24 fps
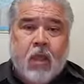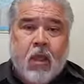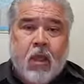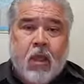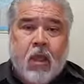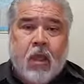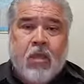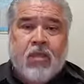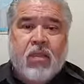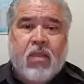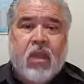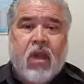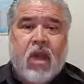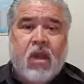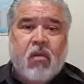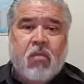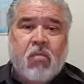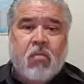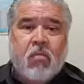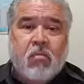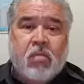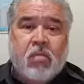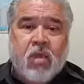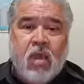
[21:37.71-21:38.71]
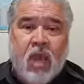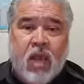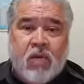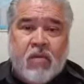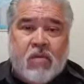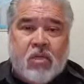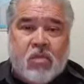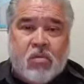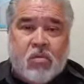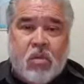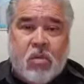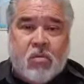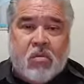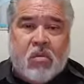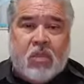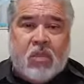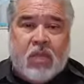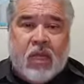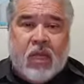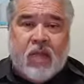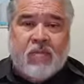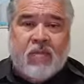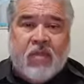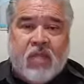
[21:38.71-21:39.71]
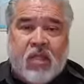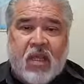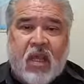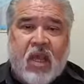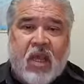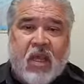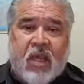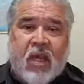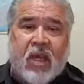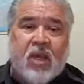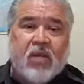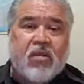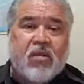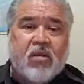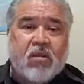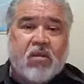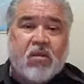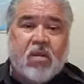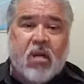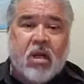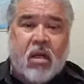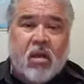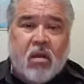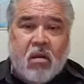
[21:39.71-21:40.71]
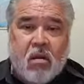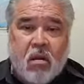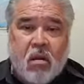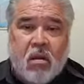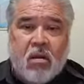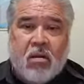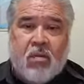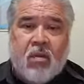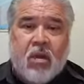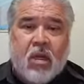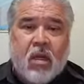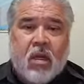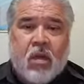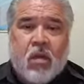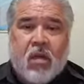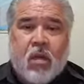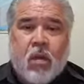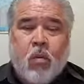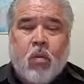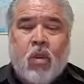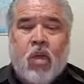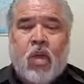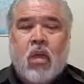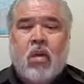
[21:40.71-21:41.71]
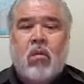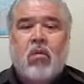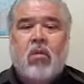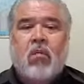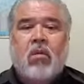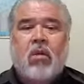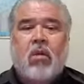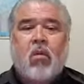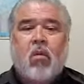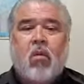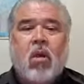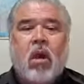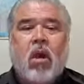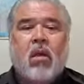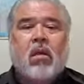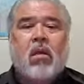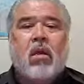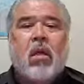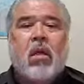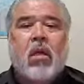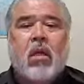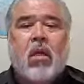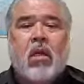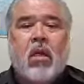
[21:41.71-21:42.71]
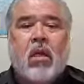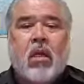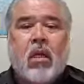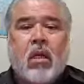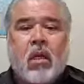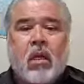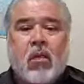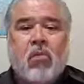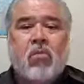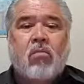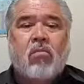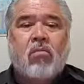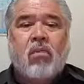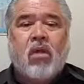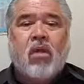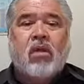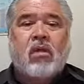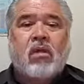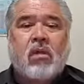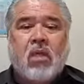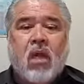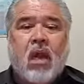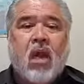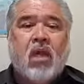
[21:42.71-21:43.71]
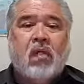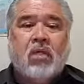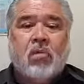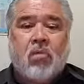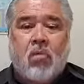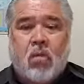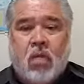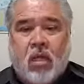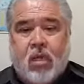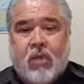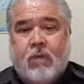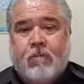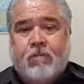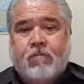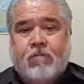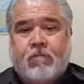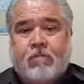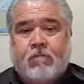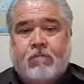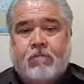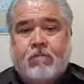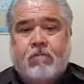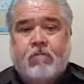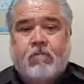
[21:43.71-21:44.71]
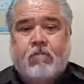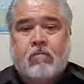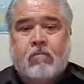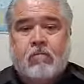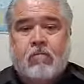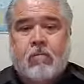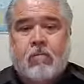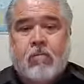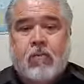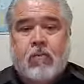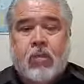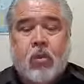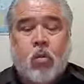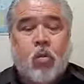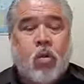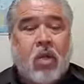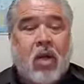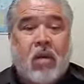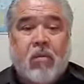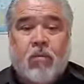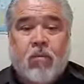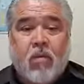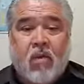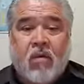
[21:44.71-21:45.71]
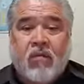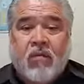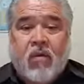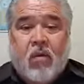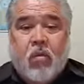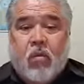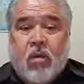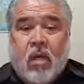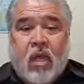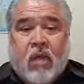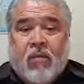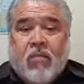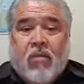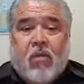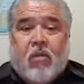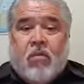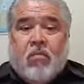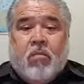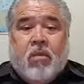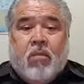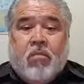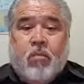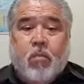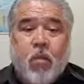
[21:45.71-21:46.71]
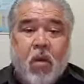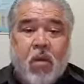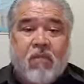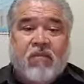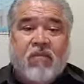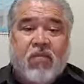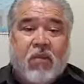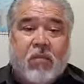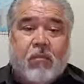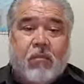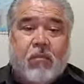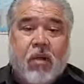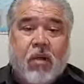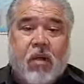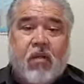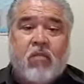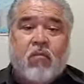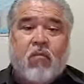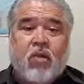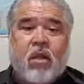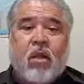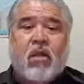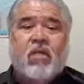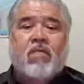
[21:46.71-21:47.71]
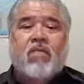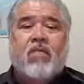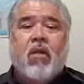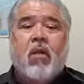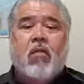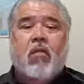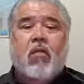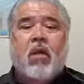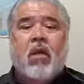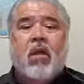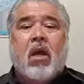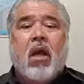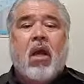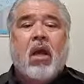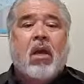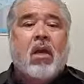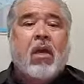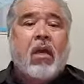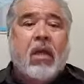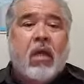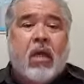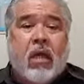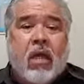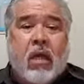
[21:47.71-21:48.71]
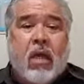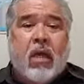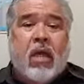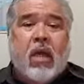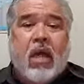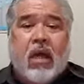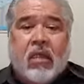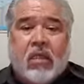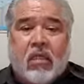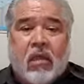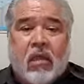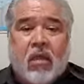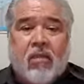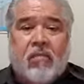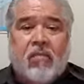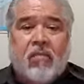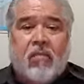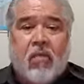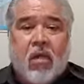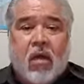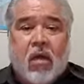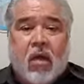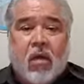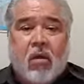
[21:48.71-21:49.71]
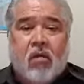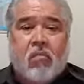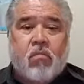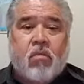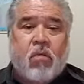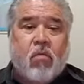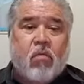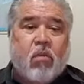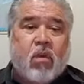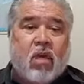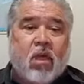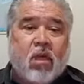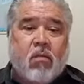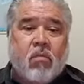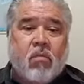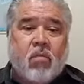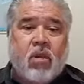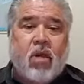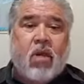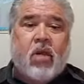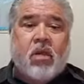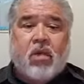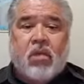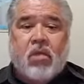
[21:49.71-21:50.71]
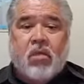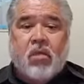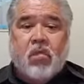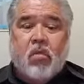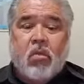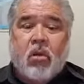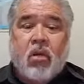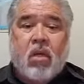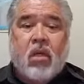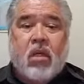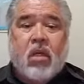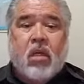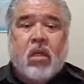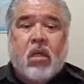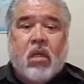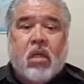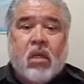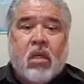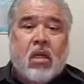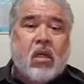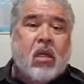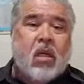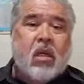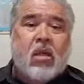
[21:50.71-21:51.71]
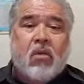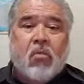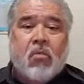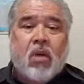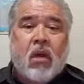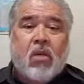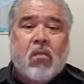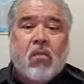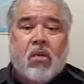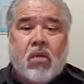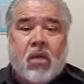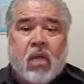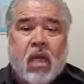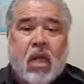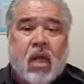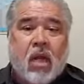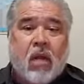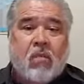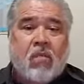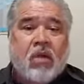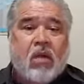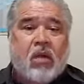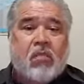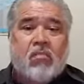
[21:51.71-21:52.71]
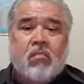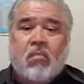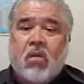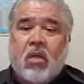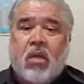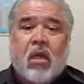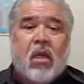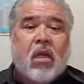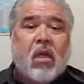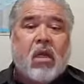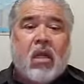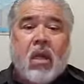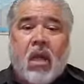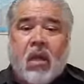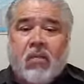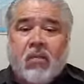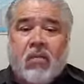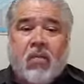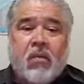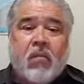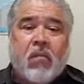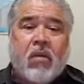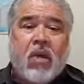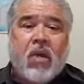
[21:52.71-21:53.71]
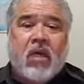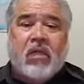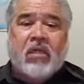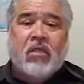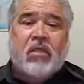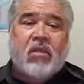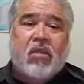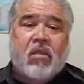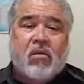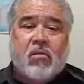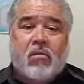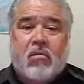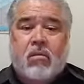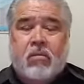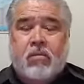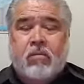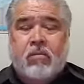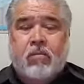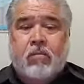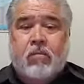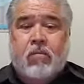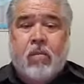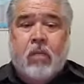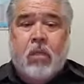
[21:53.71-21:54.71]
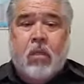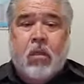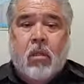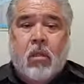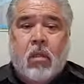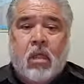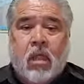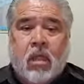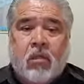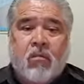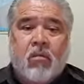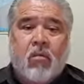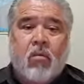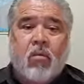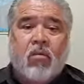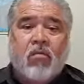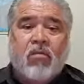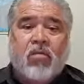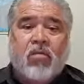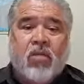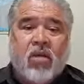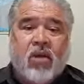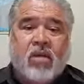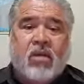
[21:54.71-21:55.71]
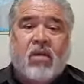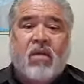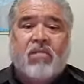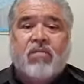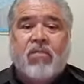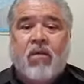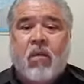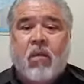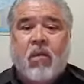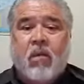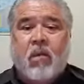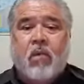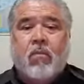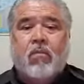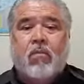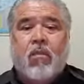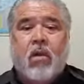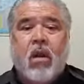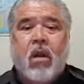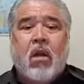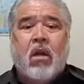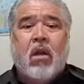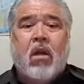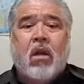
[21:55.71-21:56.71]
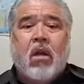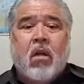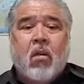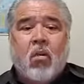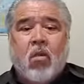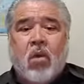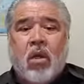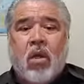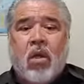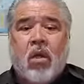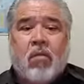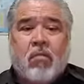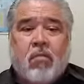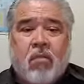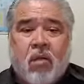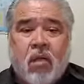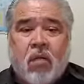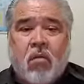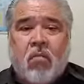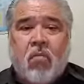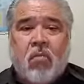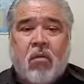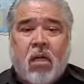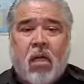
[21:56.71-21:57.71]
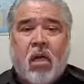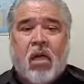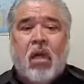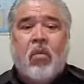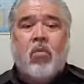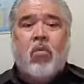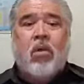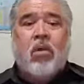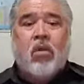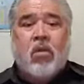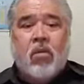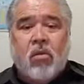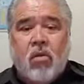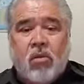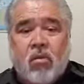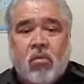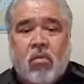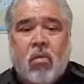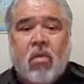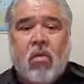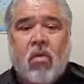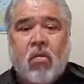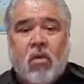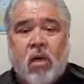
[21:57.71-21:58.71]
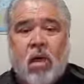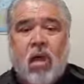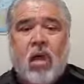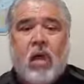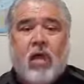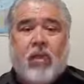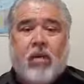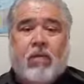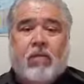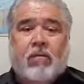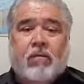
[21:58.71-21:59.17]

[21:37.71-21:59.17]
And they are going to be having troubles every day until they learn that we can only walk and do things God's way. We're not perfect. We're never going to be perfect. But if we keep following God and asking Him for help and we keep reading His Word and getting right with God, I mean, we can have the best still. Even when things are falling apart, we can be okay. We can do all right.